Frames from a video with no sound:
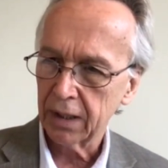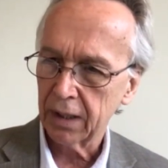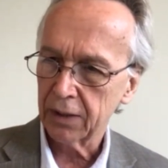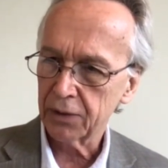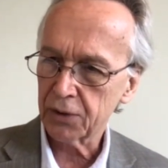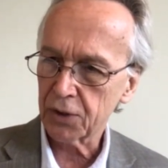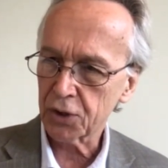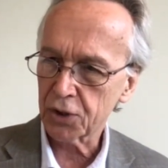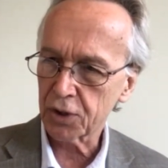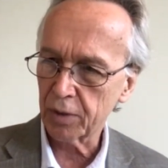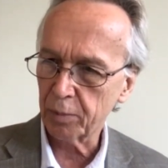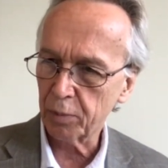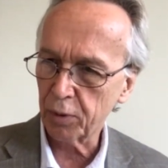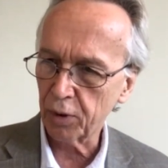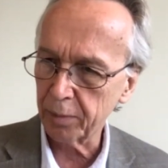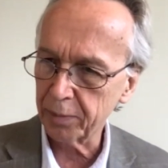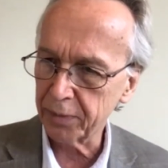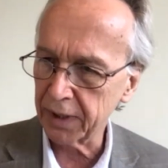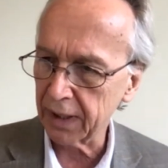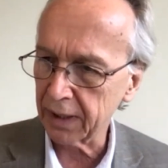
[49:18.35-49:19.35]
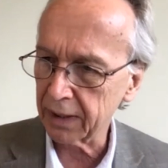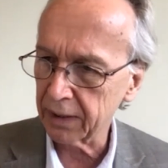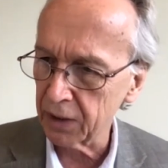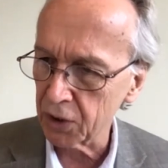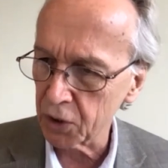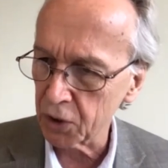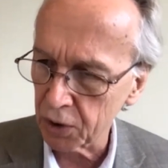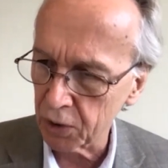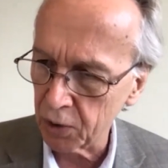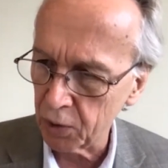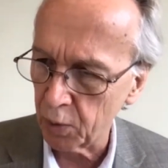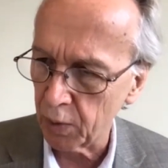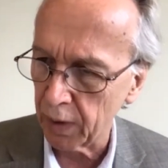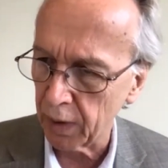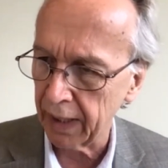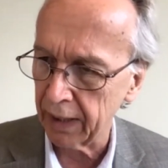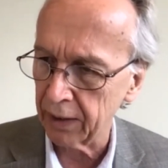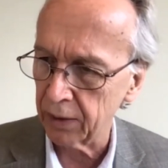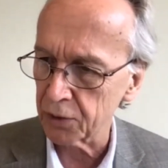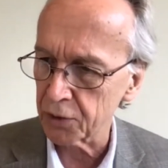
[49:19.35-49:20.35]
is a superb technician who
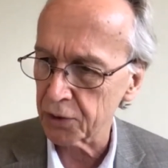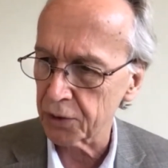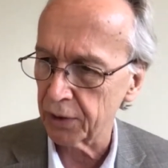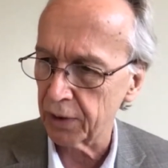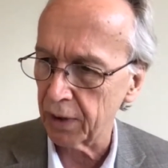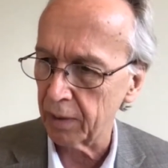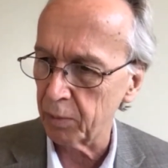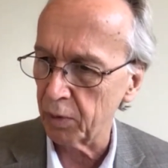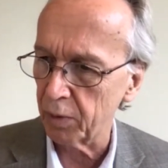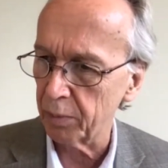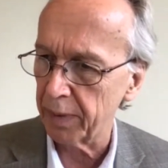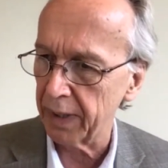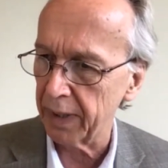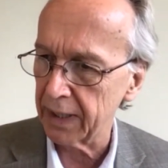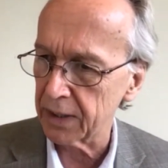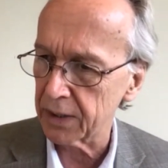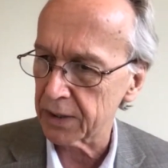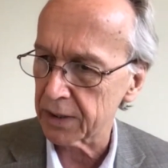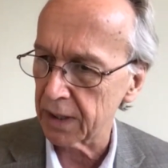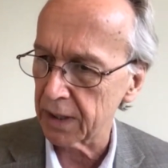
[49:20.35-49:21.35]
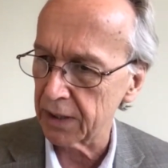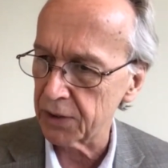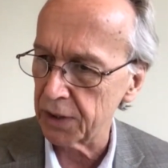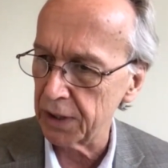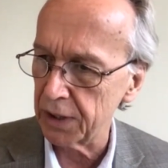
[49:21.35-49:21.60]
handles the double bass as